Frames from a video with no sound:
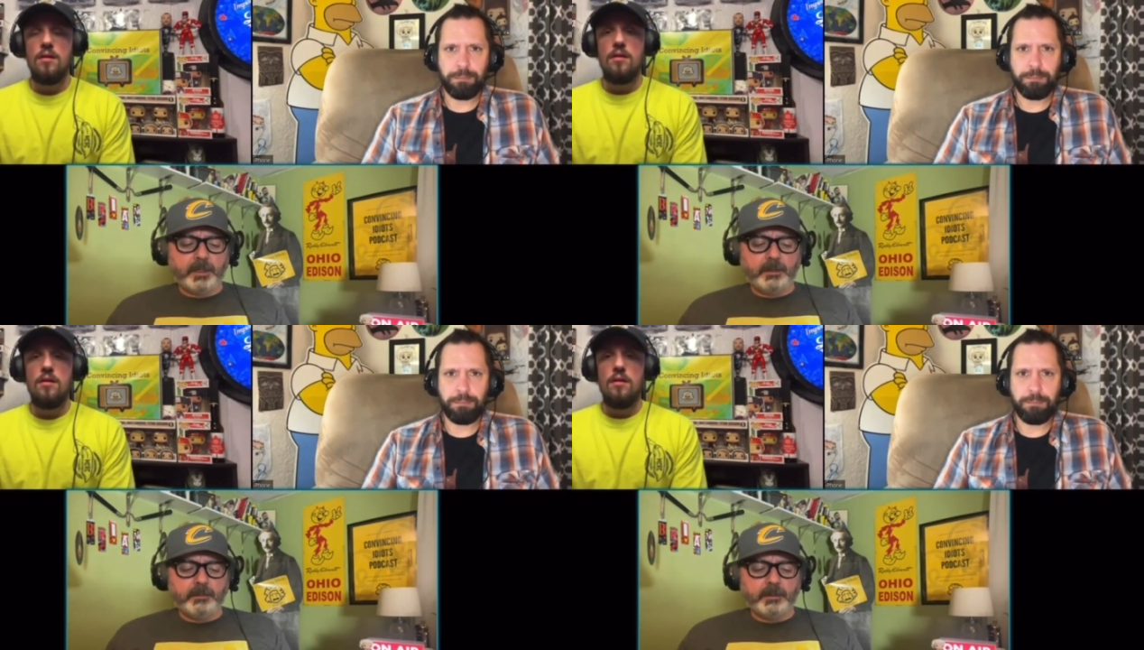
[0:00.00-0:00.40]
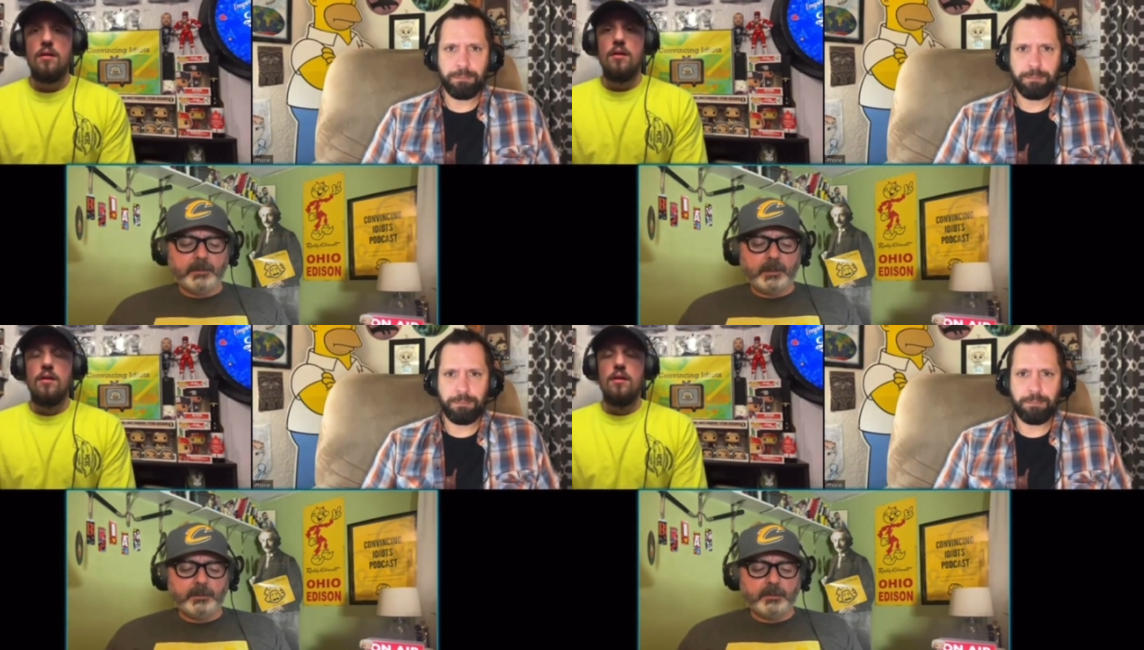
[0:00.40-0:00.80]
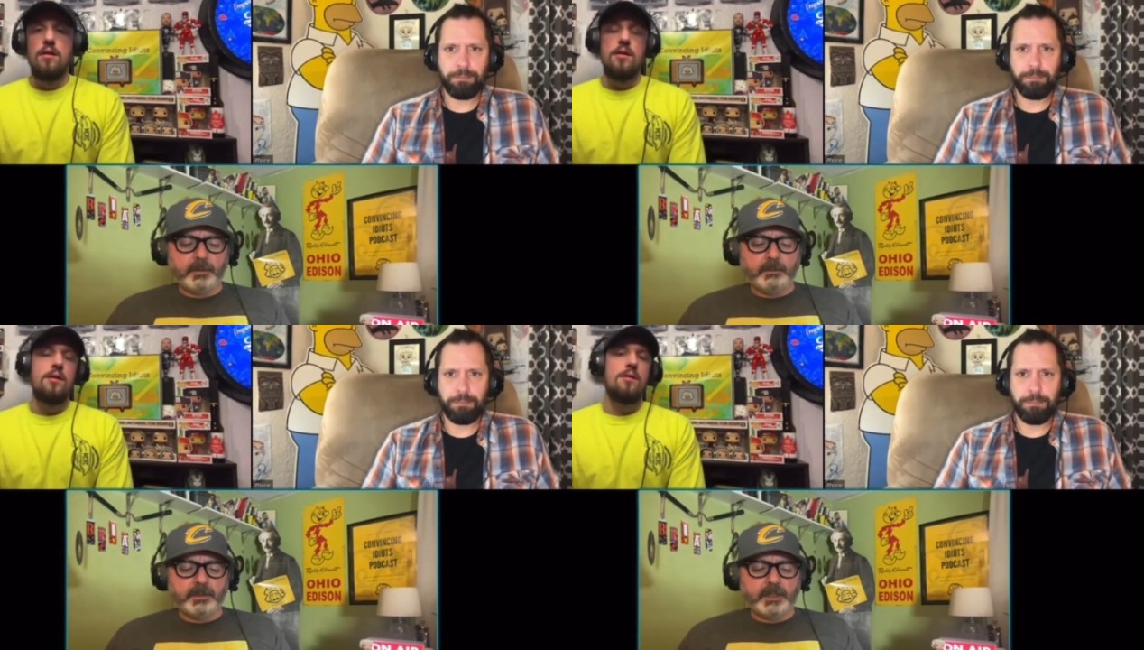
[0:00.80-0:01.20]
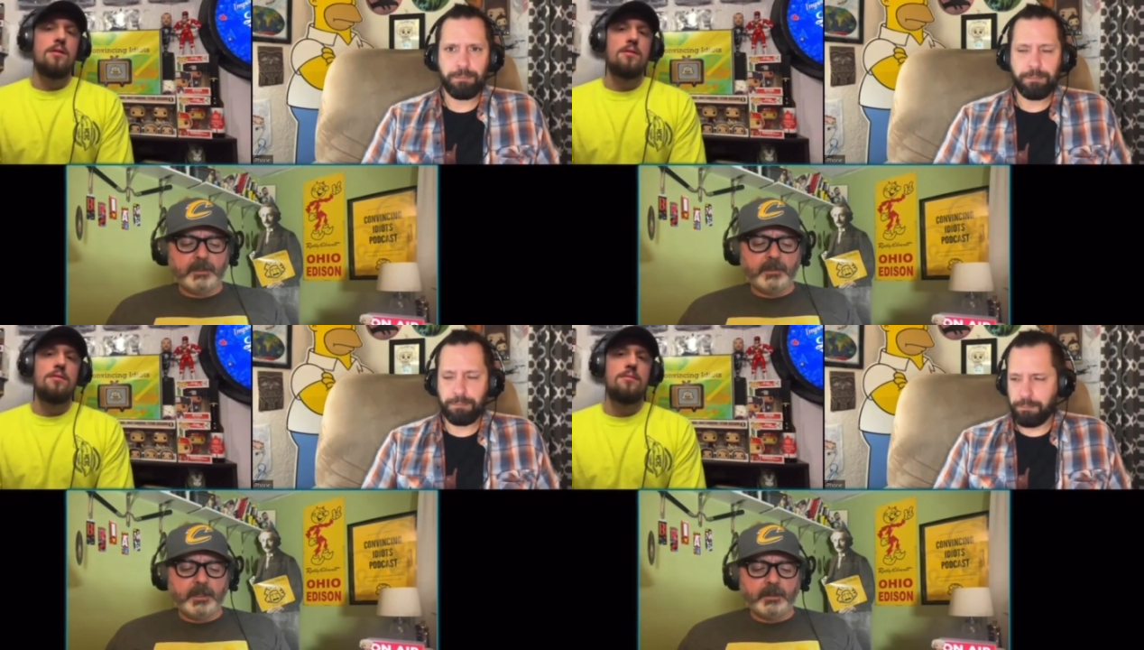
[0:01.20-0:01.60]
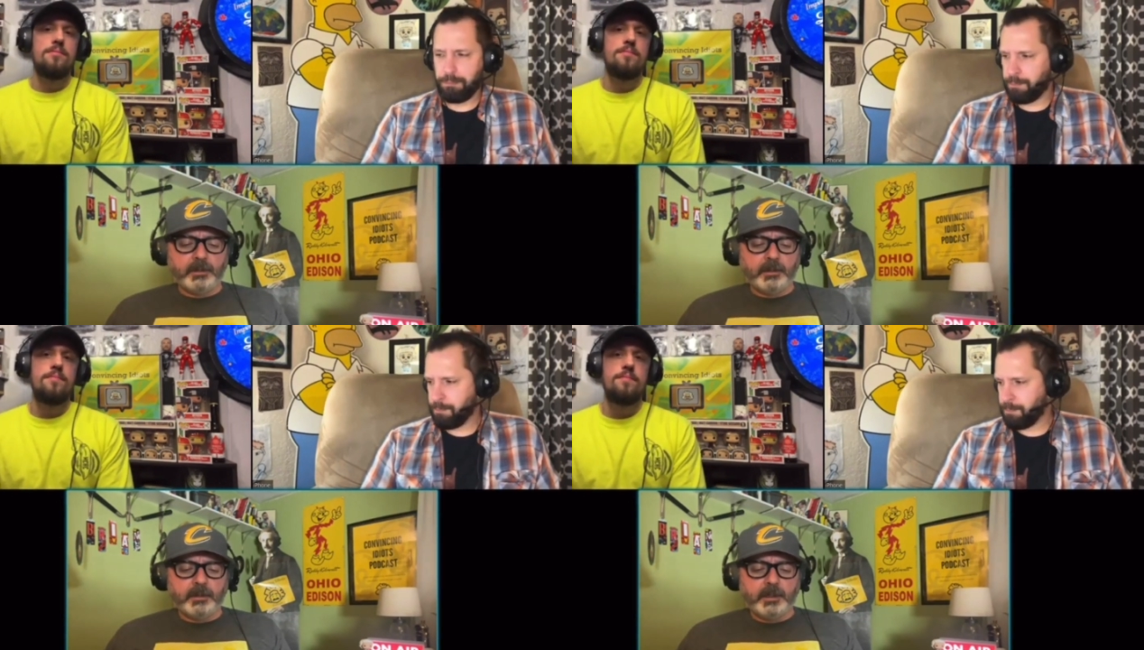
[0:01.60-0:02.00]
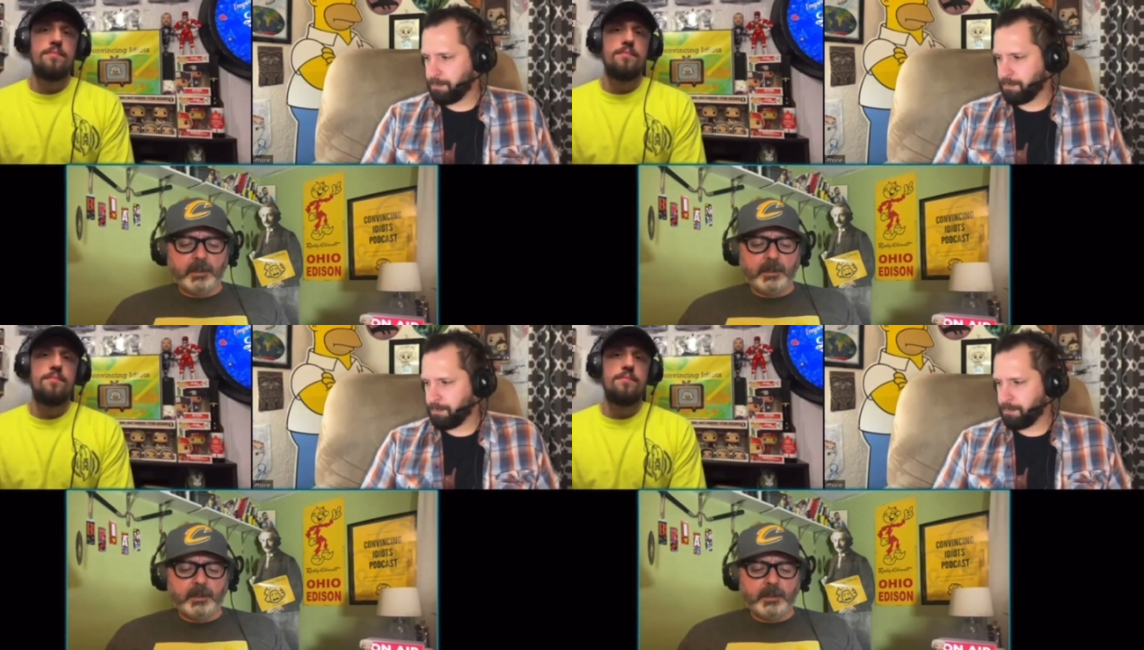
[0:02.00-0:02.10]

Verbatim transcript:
Speaker 1: he he was he was an engineer.